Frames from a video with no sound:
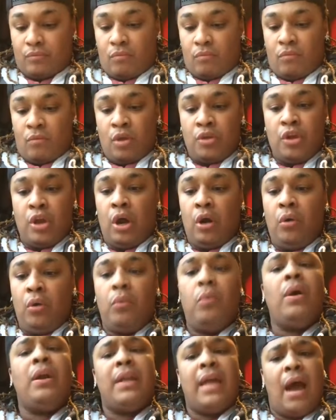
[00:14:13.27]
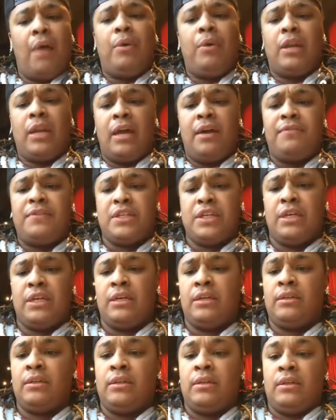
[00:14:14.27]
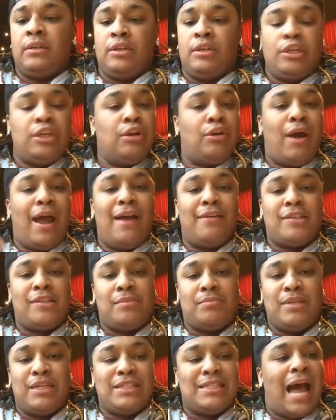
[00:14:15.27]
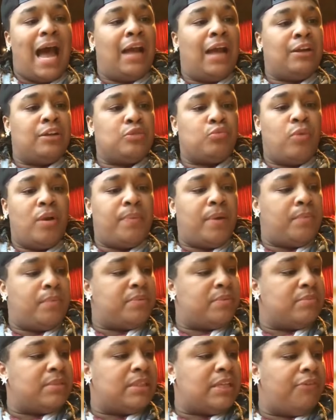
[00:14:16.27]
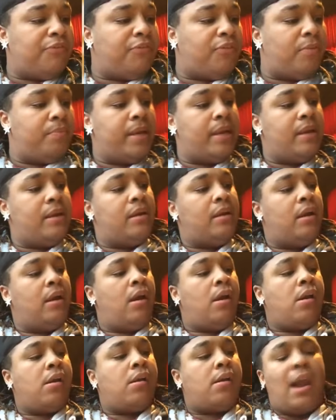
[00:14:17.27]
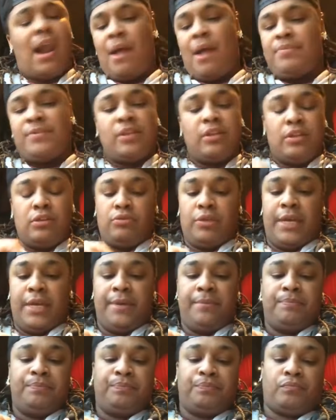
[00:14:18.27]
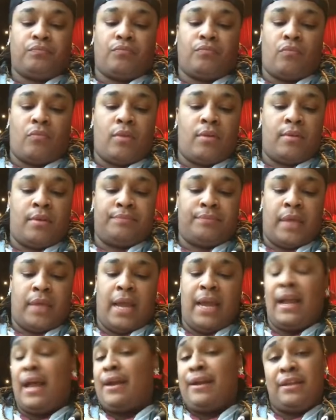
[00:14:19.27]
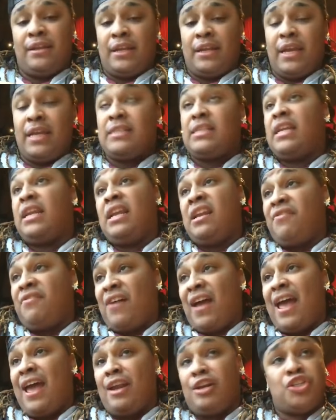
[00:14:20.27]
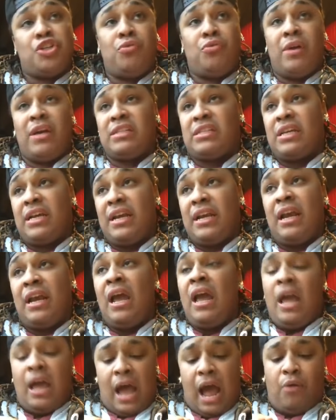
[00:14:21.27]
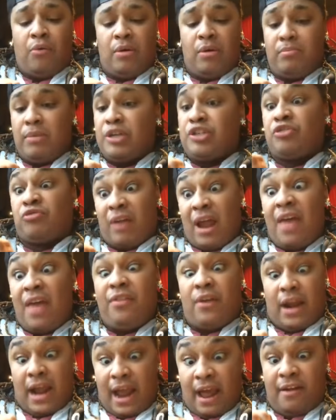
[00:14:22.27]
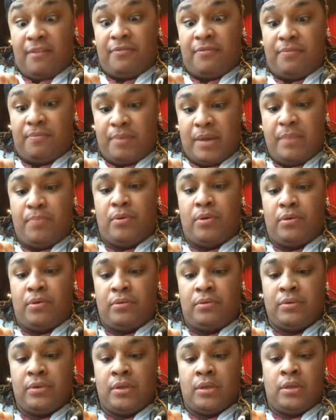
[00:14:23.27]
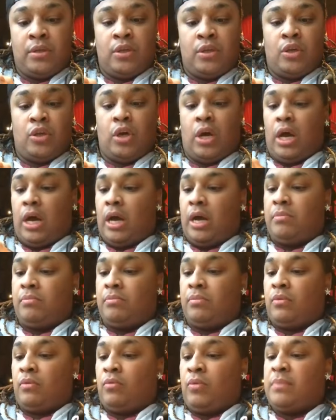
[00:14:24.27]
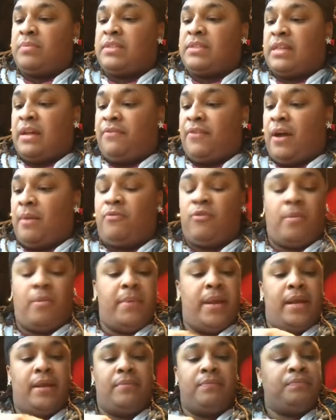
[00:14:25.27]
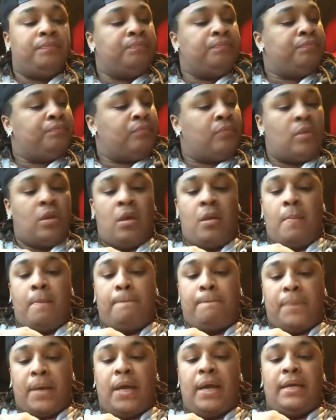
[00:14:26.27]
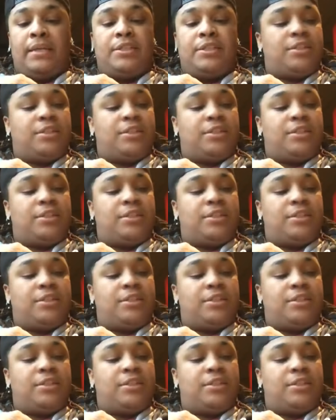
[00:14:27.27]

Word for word: you know, one day I would love to, you know, have some designers whip up some stuff for me. Absolutely. I ain't got nothing against it. And if I had a choice, honey, I would much rather have people um, whip stuff up for me. But